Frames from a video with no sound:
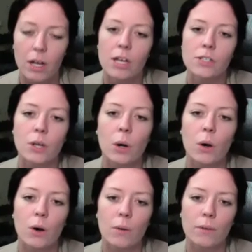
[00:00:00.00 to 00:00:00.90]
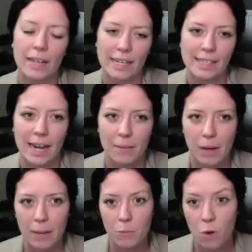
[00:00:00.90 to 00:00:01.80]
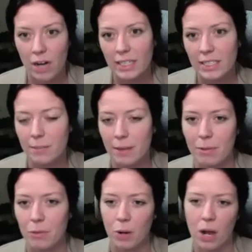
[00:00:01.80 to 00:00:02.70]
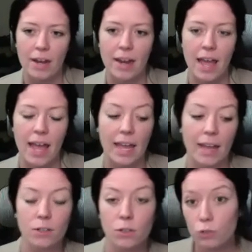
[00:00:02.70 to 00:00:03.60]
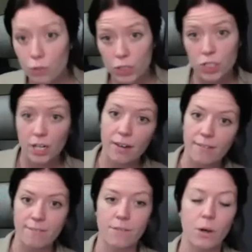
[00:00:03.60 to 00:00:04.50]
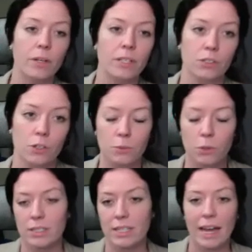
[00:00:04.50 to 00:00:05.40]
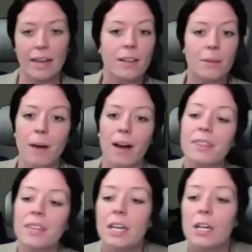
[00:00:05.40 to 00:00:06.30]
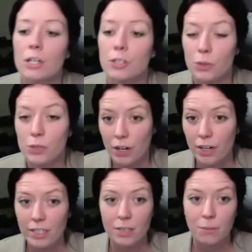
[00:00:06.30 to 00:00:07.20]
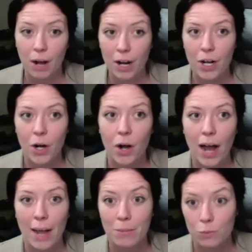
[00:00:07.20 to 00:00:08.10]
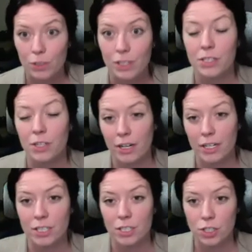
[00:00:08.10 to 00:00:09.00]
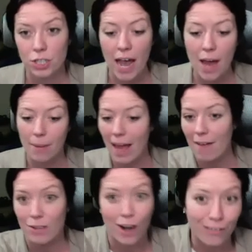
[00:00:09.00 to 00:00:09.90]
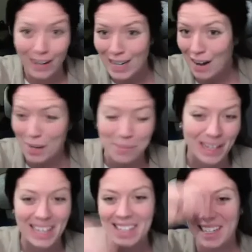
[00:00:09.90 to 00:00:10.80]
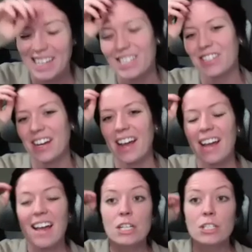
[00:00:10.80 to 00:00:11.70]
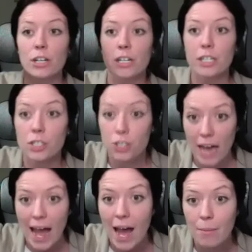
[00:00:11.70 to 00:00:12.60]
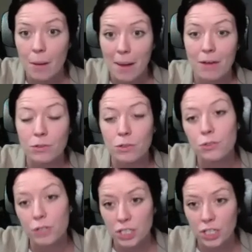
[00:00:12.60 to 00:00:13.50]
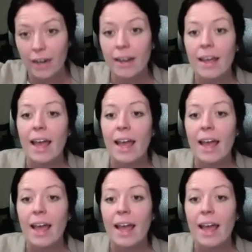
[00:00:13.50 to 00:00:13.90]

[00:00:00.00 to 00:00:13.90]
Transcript: So like I said, I'm wanting to maybe run a nutrition focus group towards the end of the month. So starting tomorrow, I'm really starting to jab. I have it all written out. I planned it yesterday. Starting to jab about nutrition.